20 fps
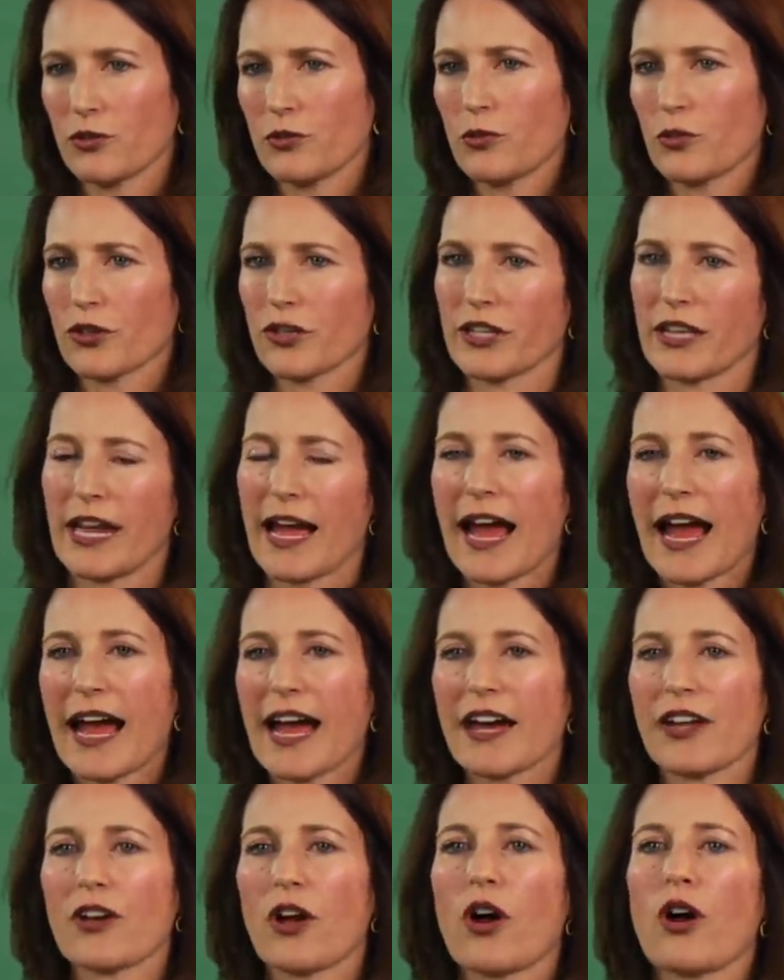We're gonna
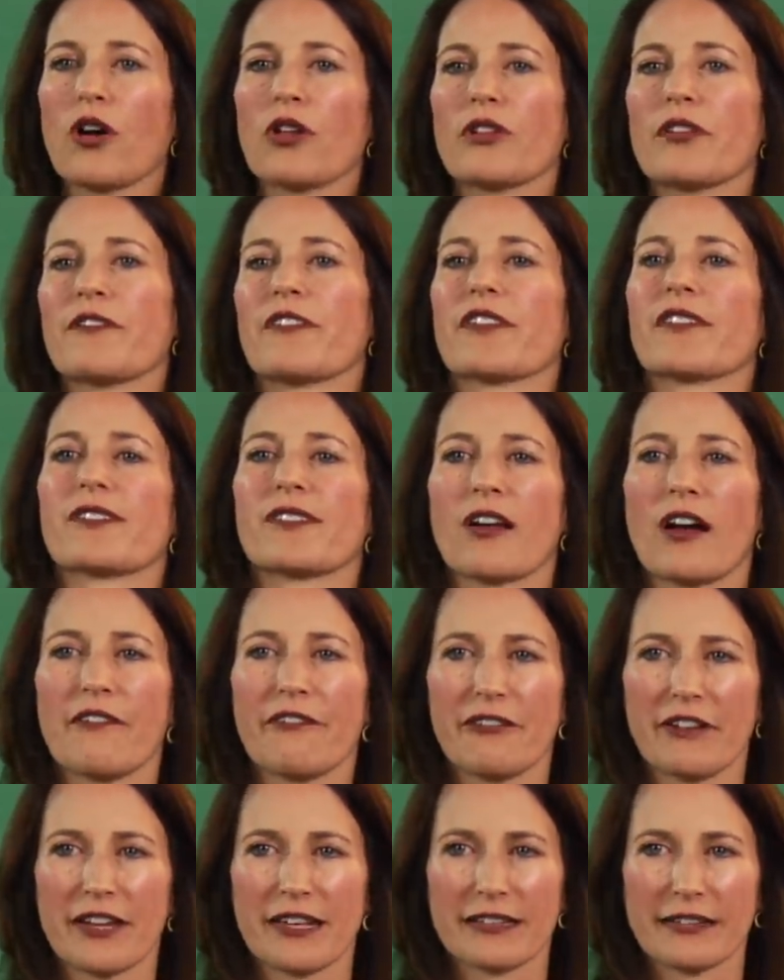add all of the
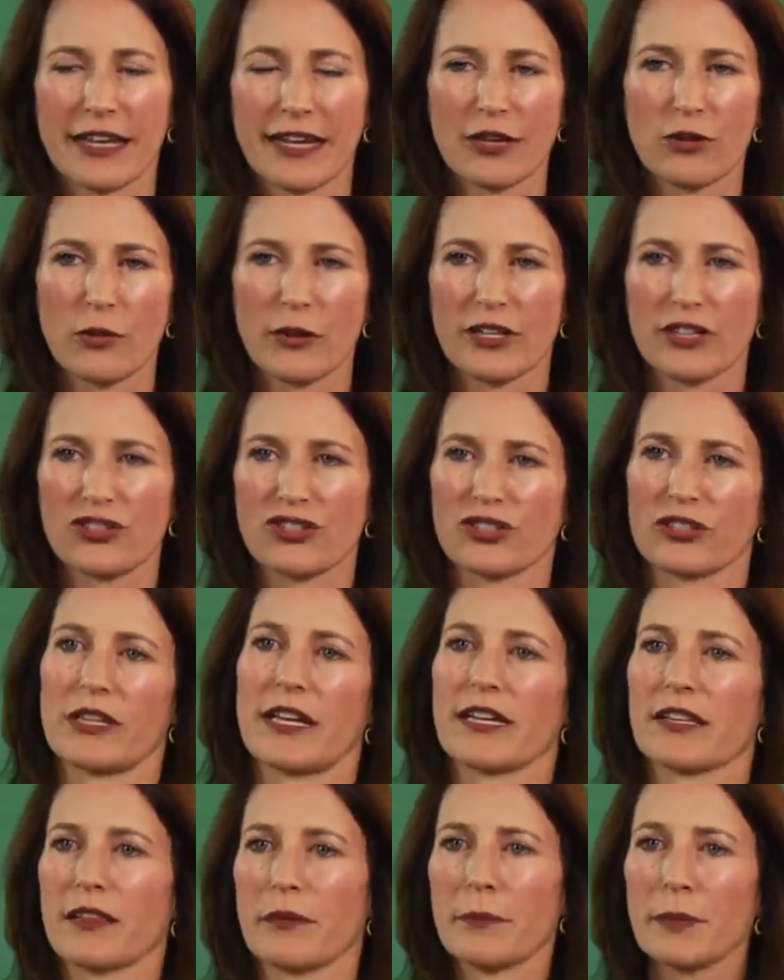softening language
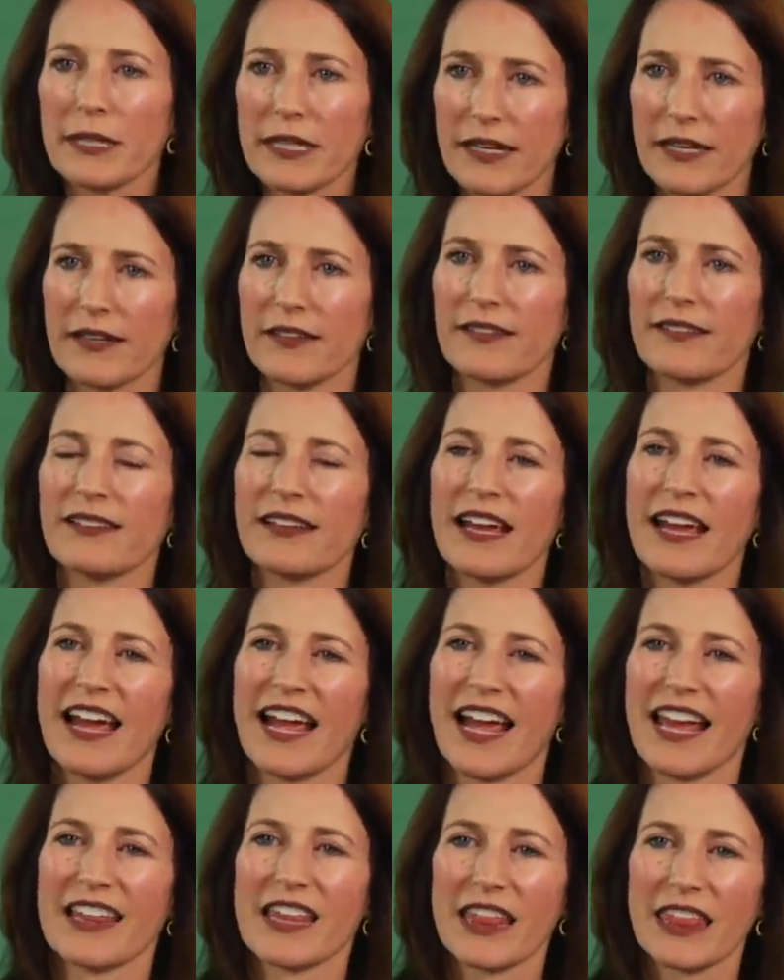like the please
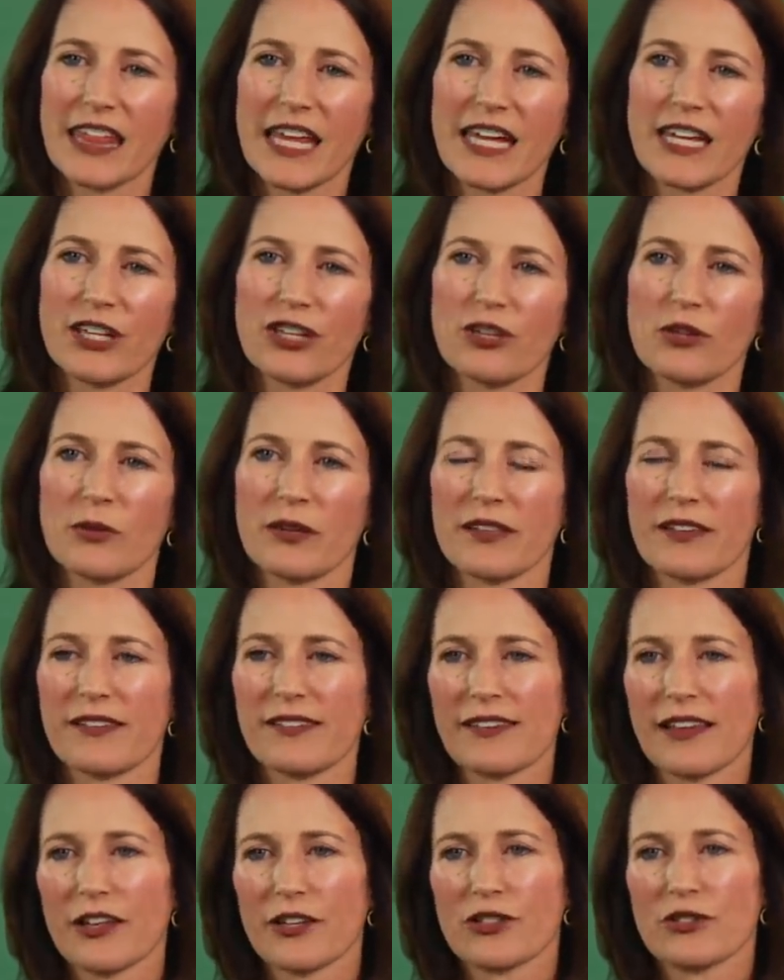and the thank you and the
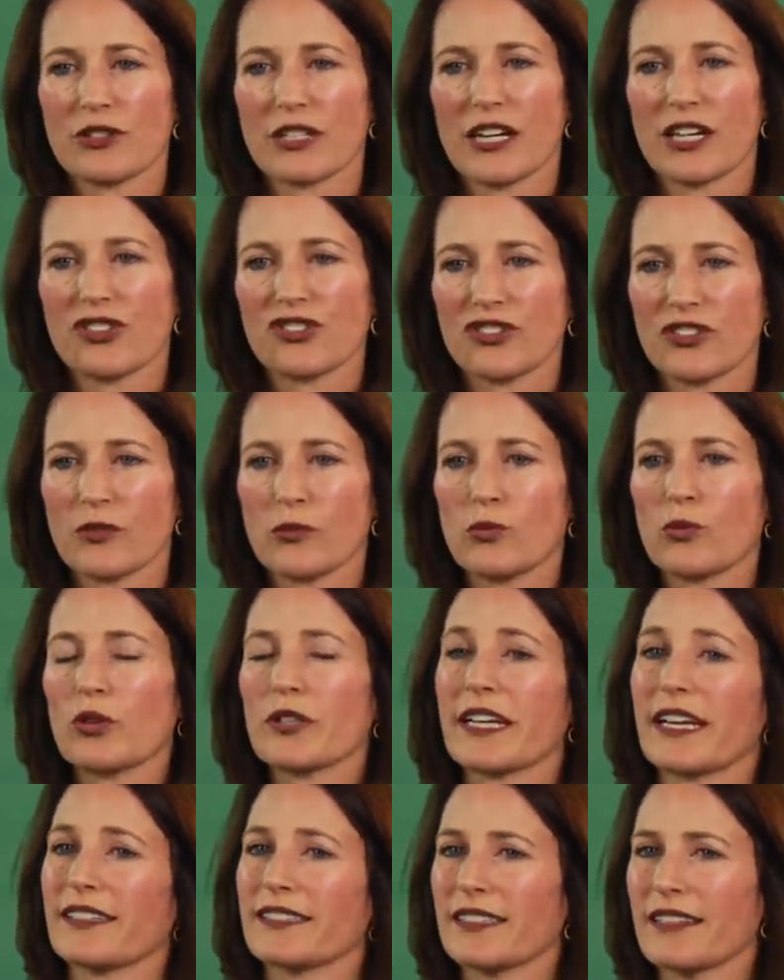salutation. We'll
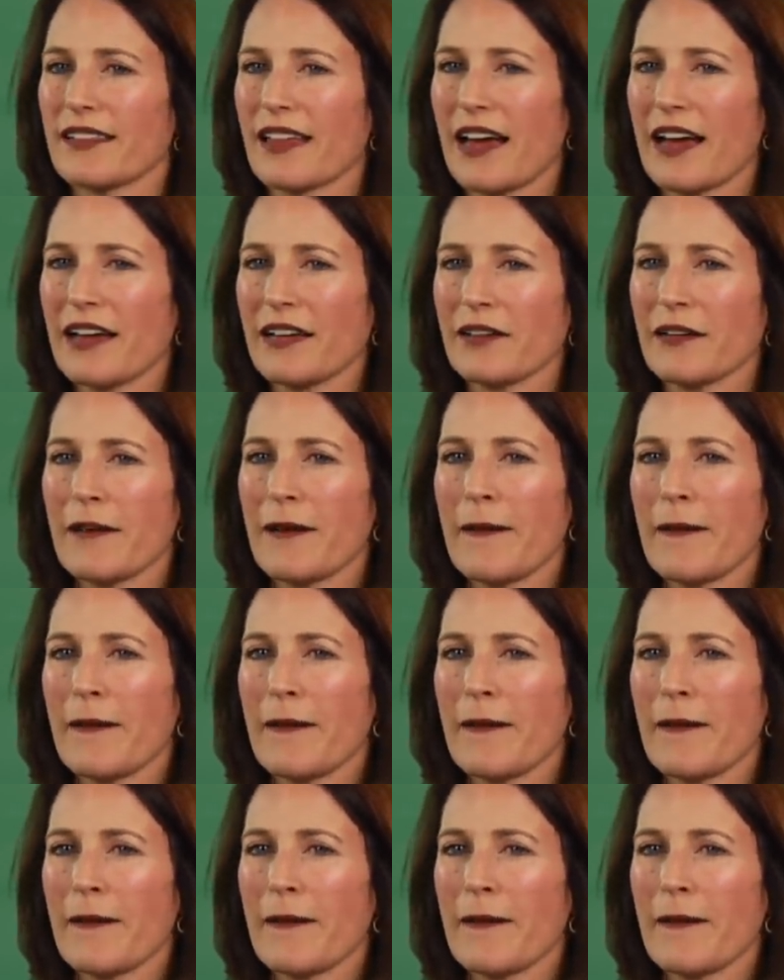get to that.